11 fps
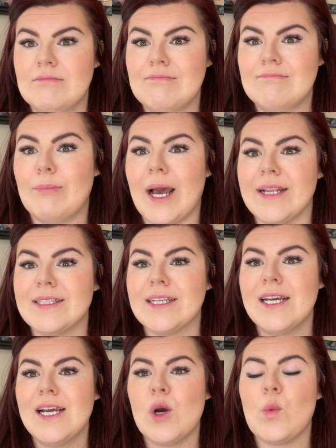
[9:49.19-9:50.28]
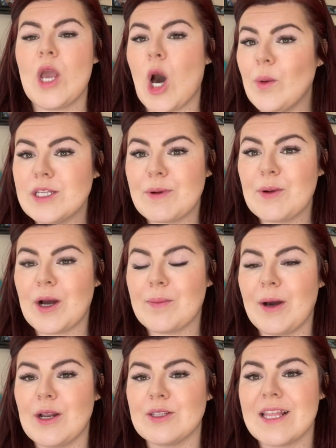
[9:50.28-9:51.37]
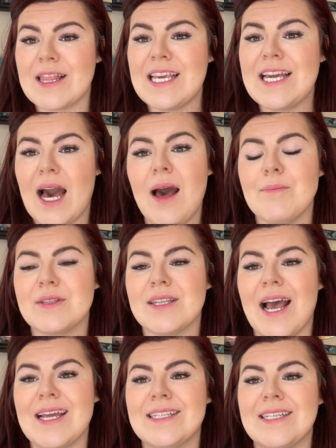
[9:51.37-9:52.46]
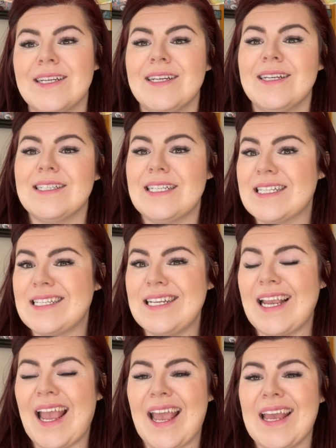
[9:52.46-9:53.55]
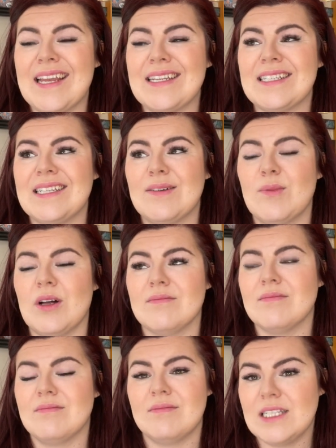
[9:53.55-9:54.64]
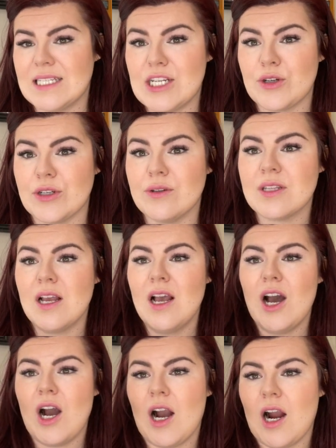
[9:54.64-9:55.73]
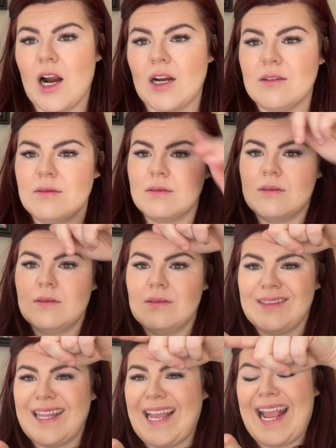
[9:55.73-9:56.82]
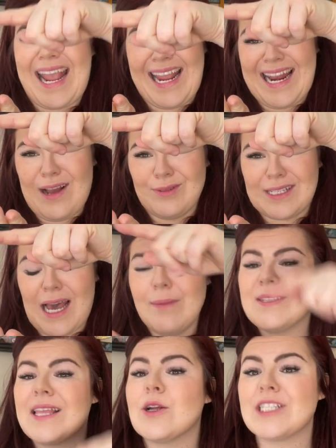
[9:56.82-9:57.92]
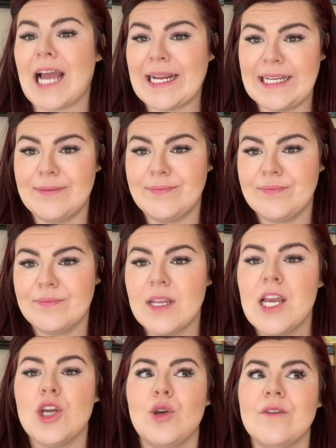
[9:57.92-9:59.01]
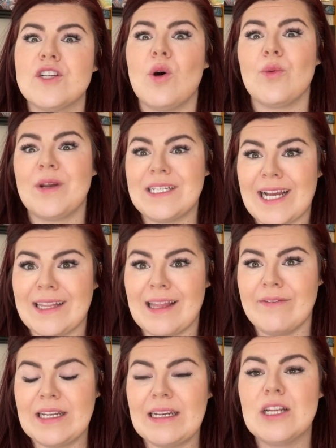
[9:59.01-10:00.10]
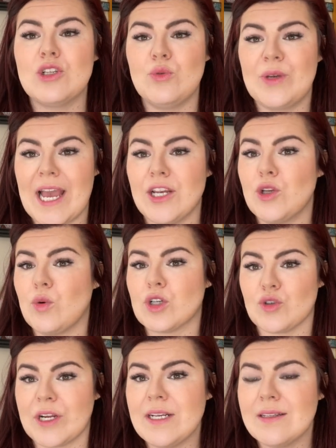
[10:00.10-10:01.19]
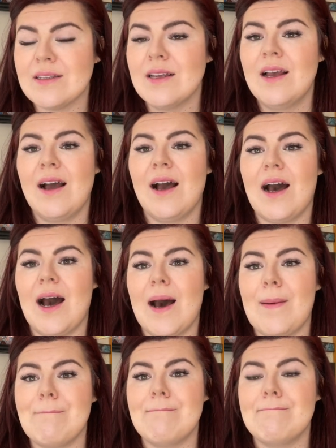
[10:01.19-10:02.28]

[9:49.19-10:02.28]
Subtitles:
but we always bring water bottles. The cups at Disney and, well, Disney Cruise are like 8-ounce cups. They're tiny. you have to go all the way to deck 11 to get your drinks. And